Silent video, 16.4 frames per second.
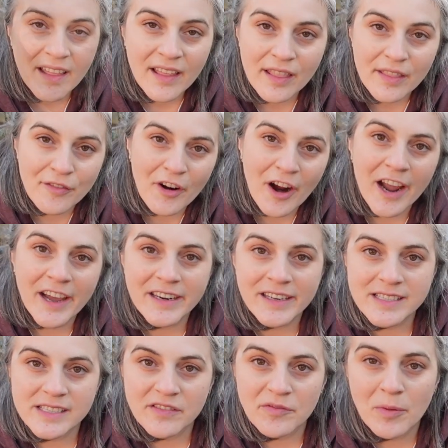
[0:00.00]
The
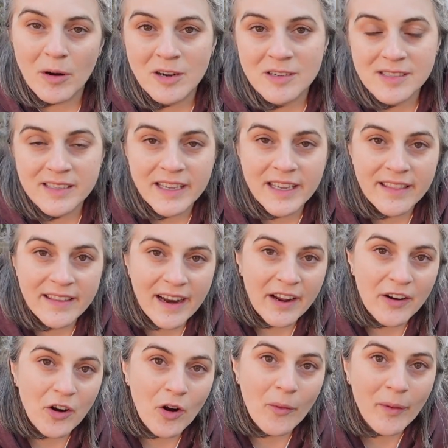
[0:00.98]
varieties of parsley that I
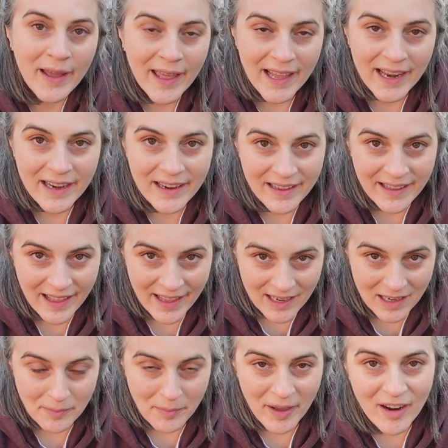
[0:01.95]
grow again and
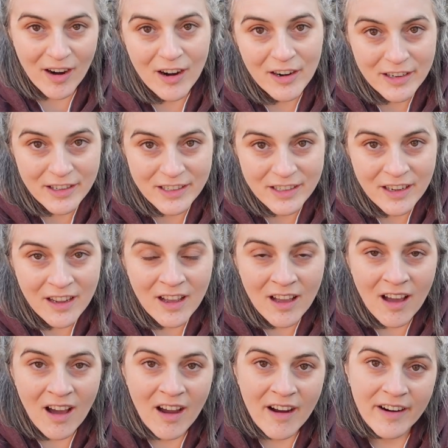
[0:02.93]
again in my garden
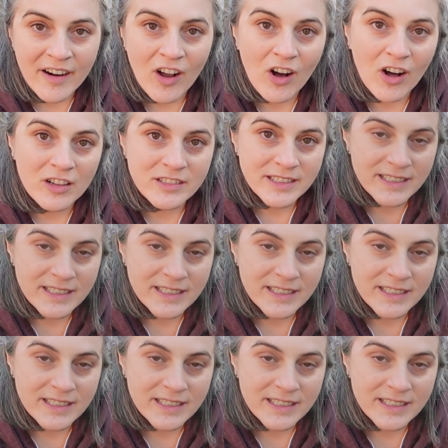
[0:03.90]
are called